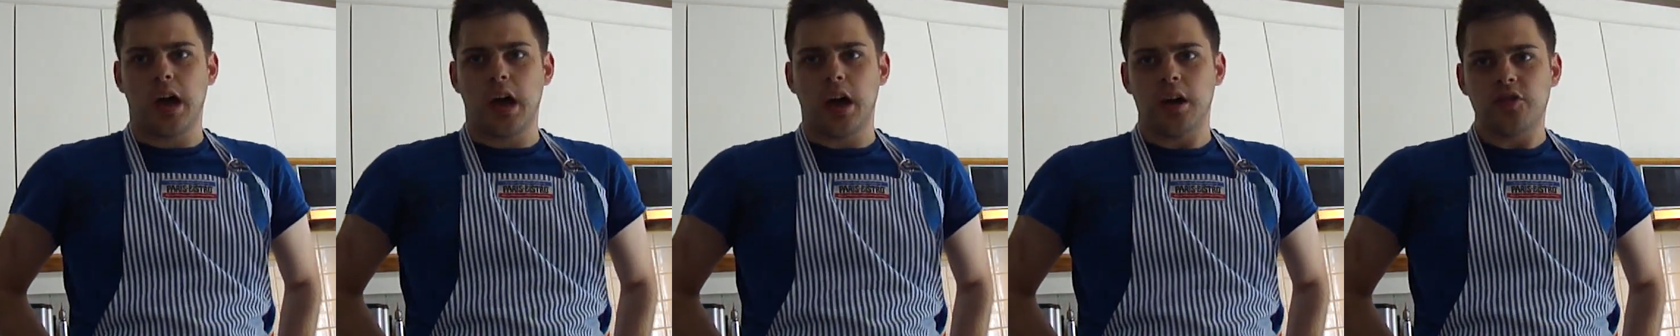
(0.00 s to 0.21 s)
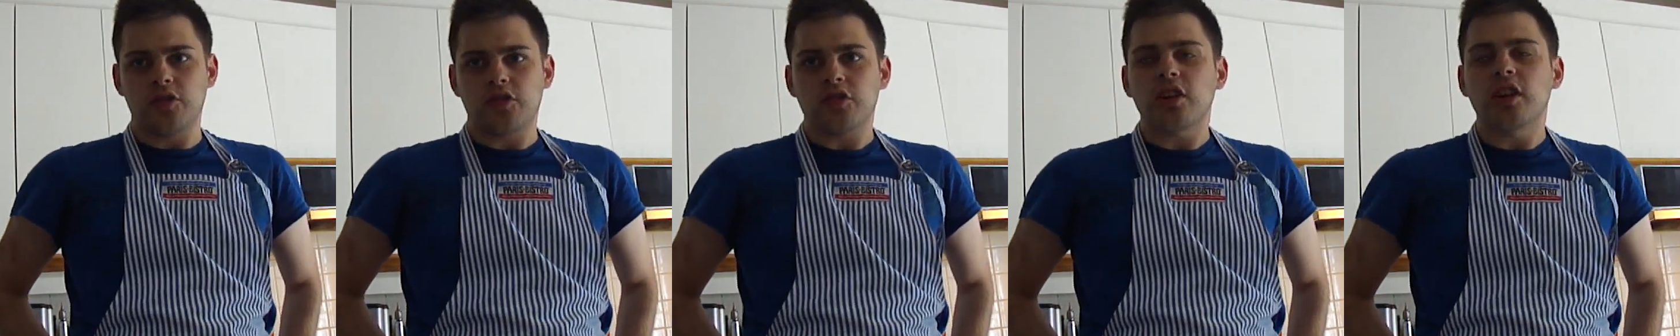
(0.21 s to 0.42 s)

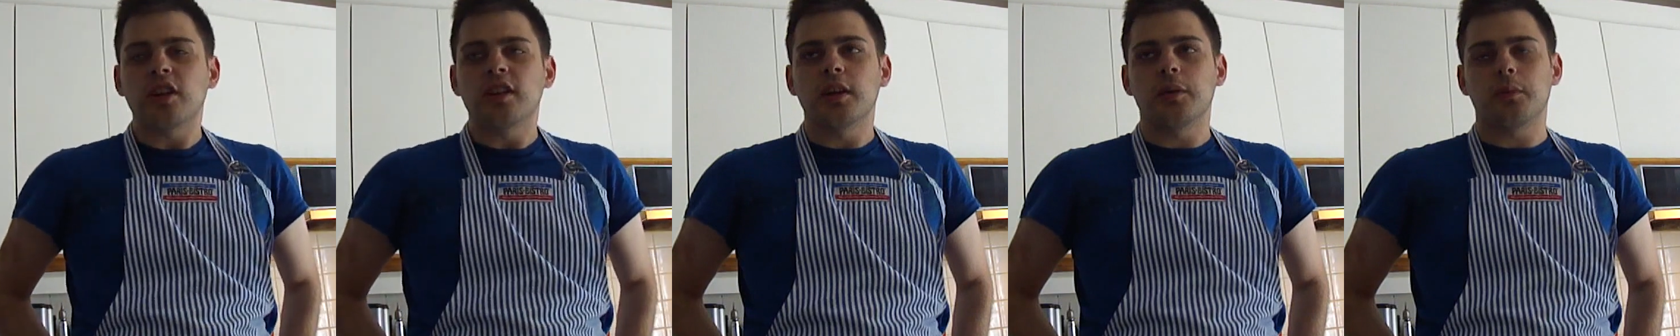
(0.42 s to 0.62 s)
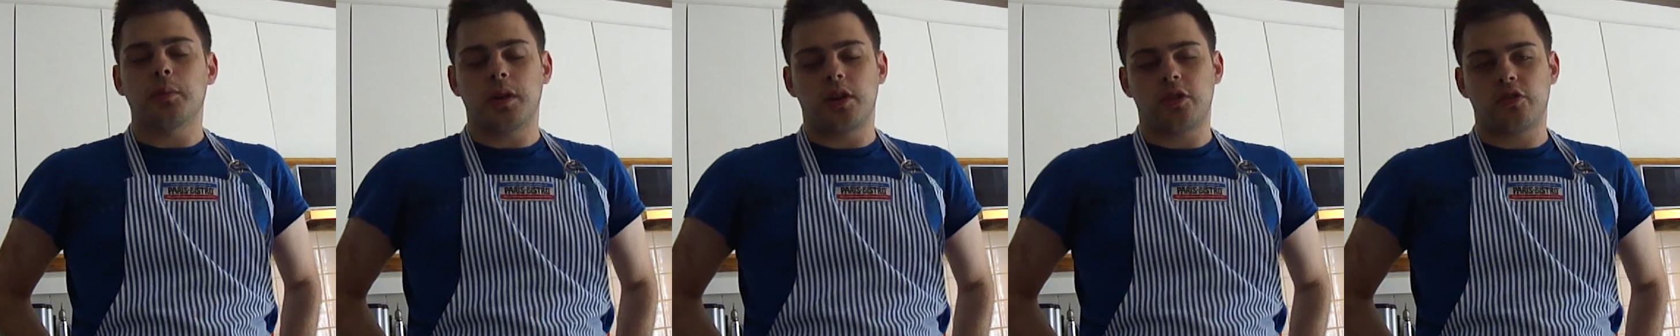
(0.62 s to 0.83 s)

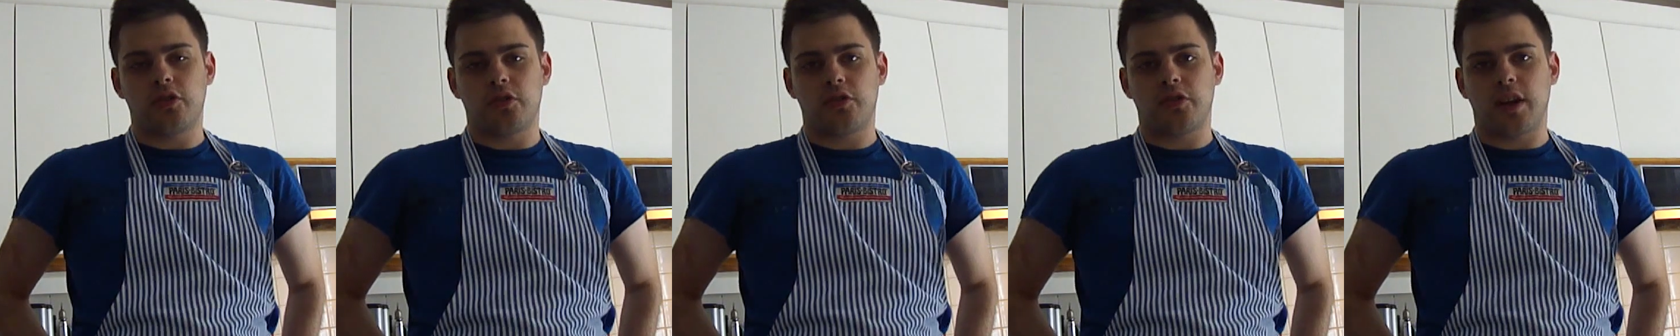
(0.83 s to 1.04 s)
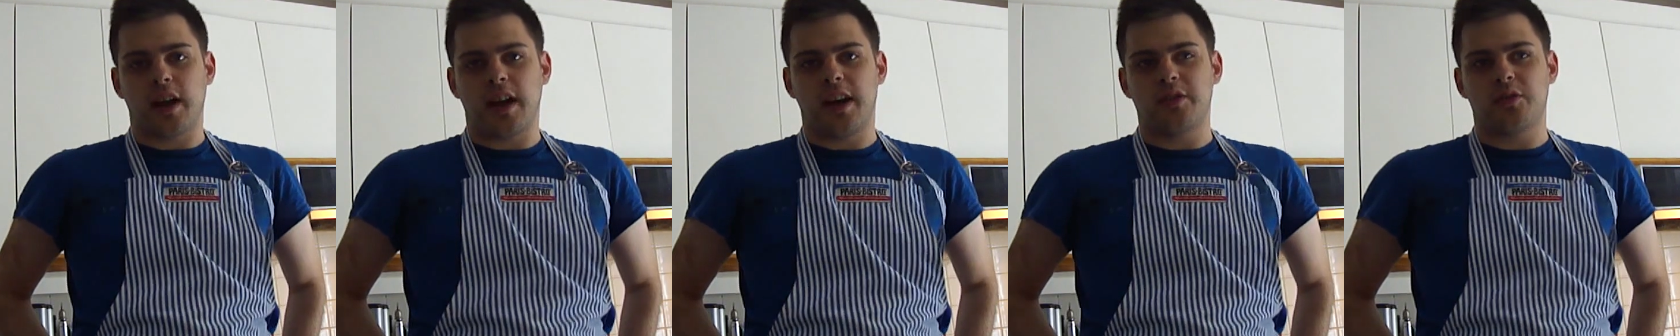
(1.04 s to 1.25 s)
until it
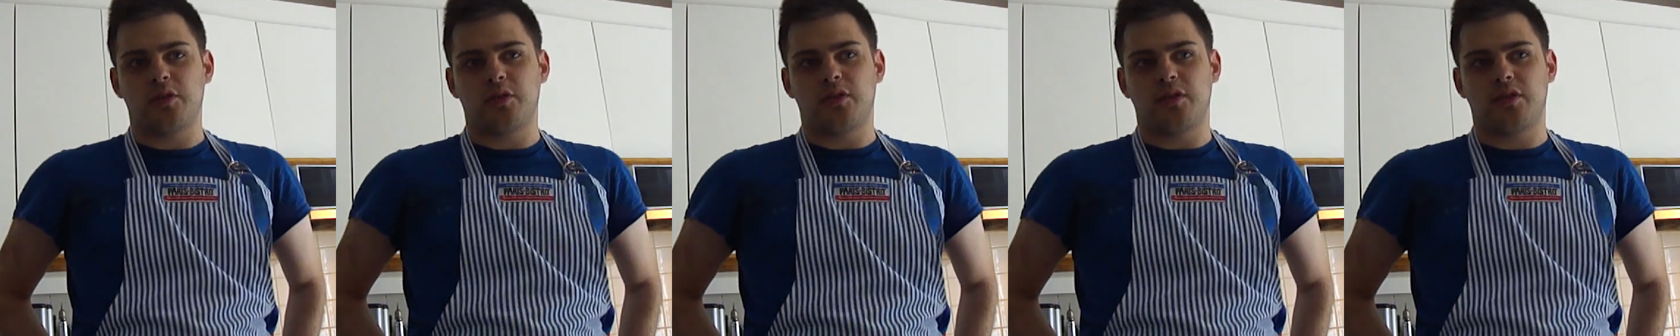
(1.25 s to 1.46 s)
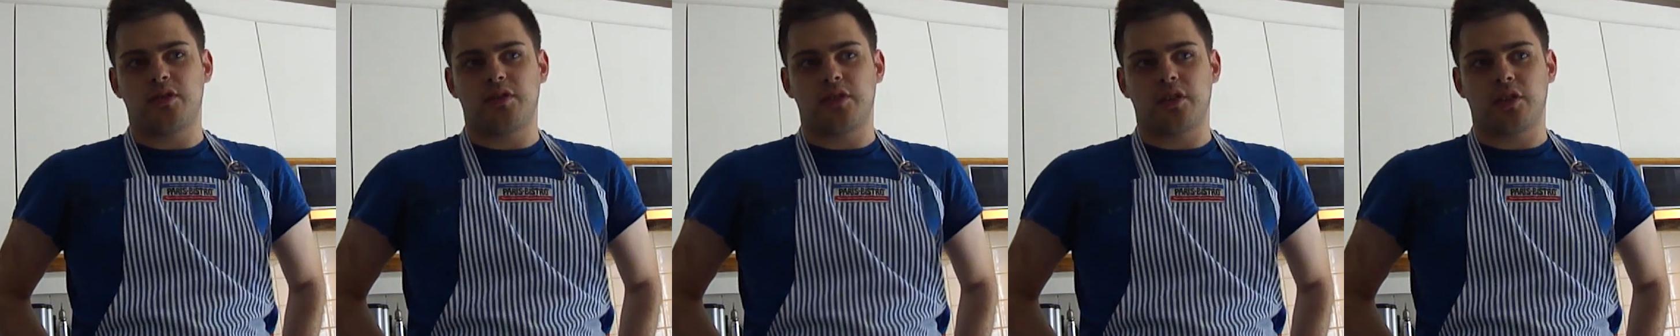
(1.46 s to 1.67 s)
reaches
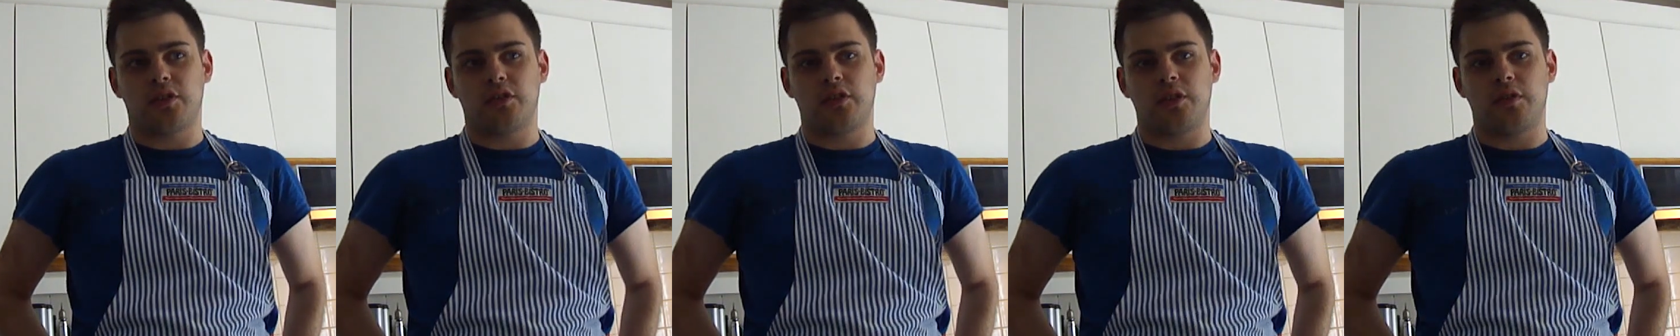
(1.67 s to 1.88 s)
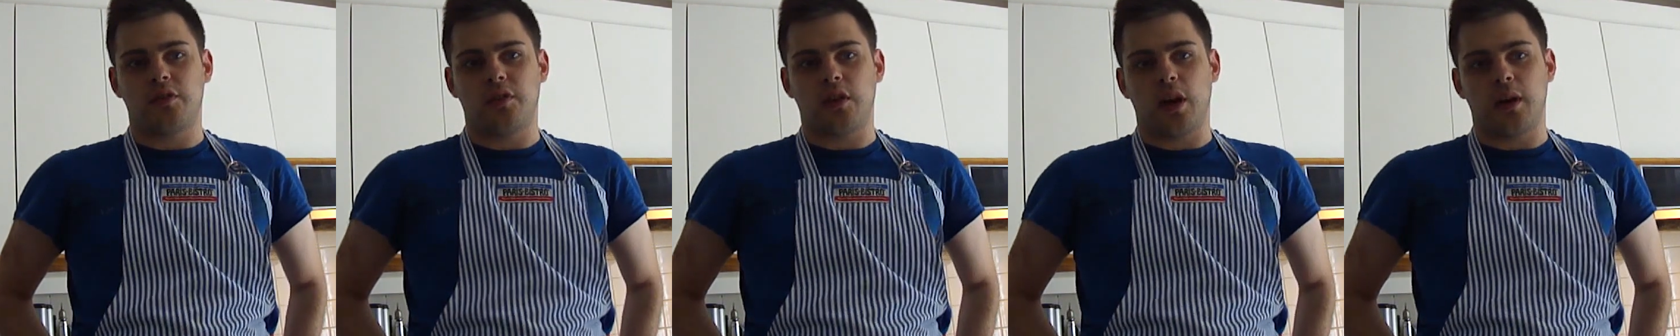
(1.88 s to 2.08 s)

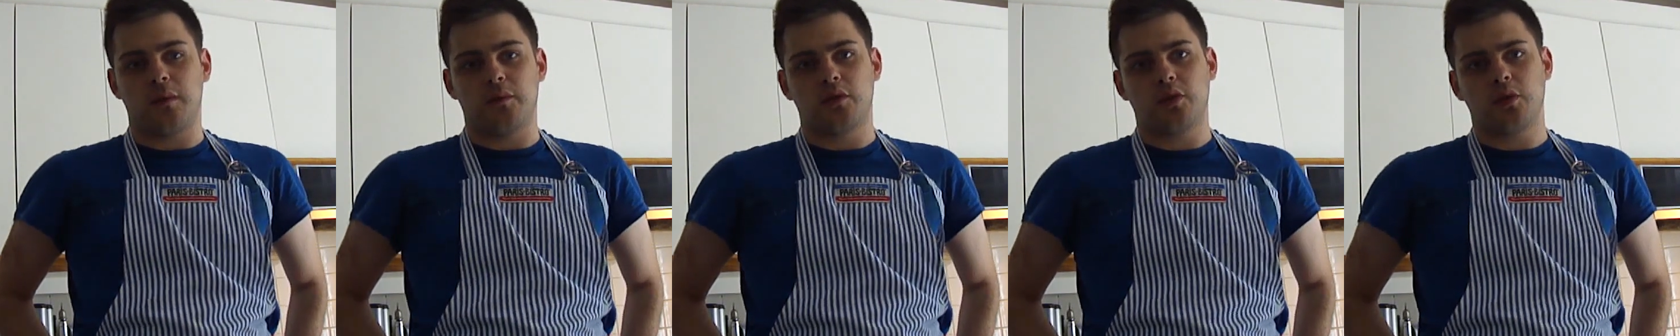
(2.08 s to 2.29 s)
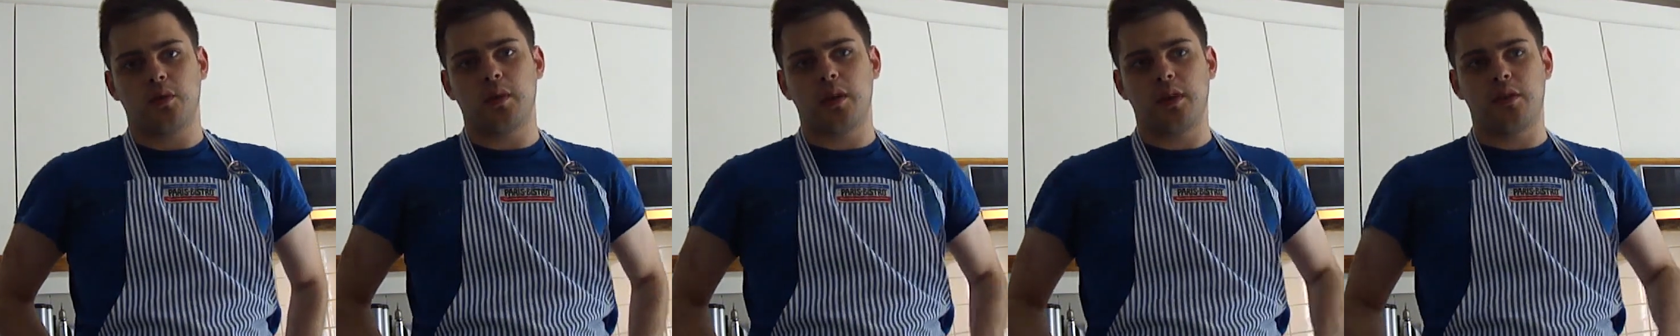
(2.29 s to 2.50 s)
165
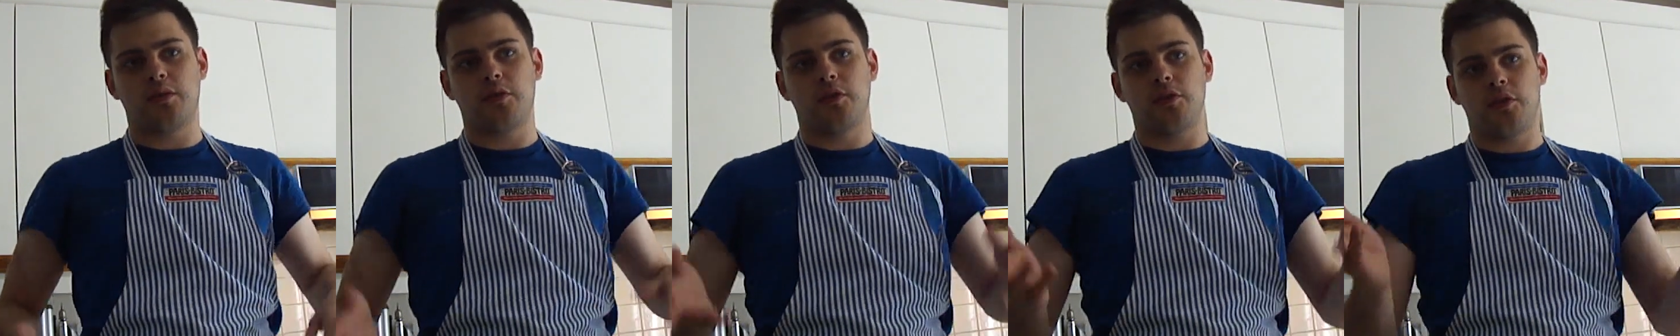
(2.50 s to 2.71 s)
degrees.